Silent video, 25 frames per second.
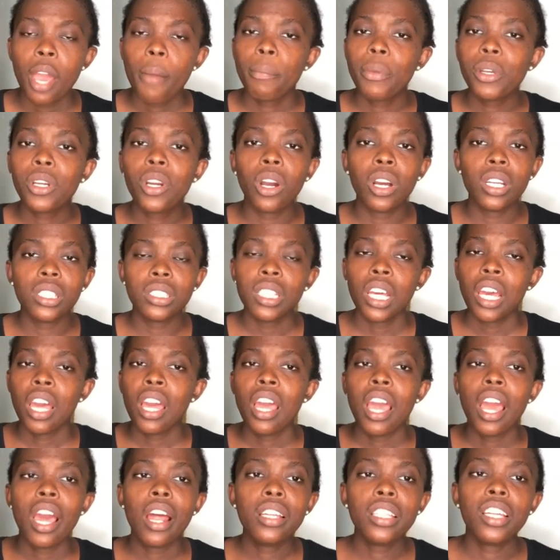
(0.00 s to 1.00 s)
because
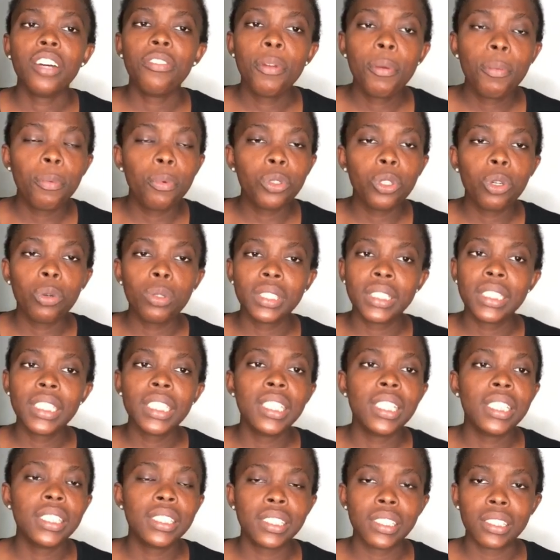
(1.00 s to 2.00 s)
a lot of people don't
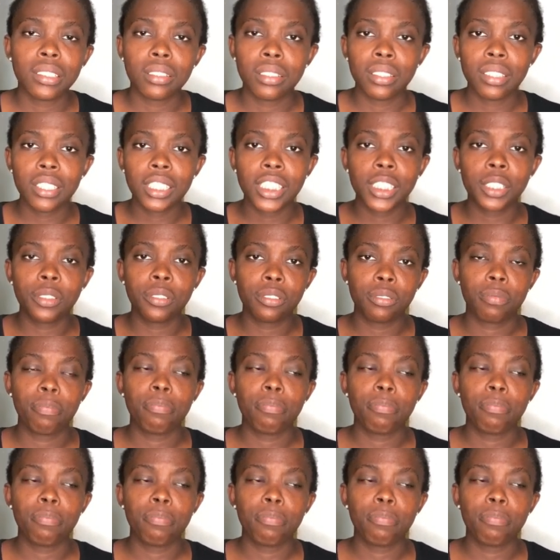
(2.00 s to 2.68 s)
see this